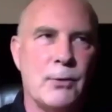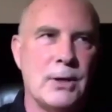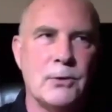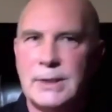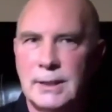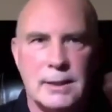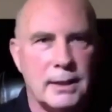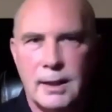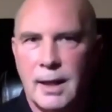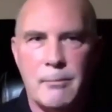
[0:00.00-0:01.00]
if we're
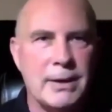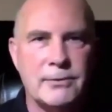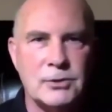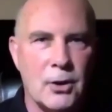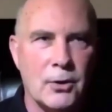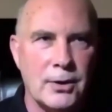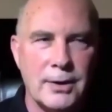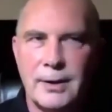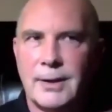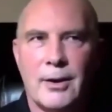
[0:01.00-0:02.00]
using a bit of
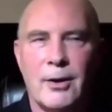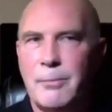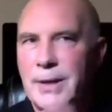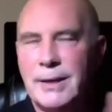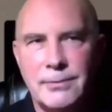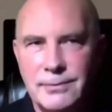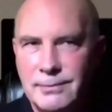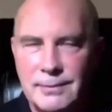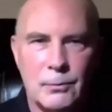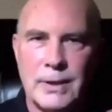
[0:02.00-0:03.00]
solar or a bit of
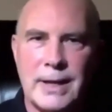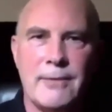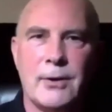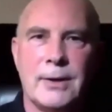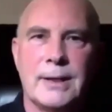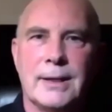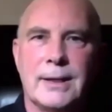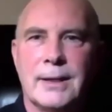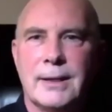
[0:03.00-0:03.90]
whatever,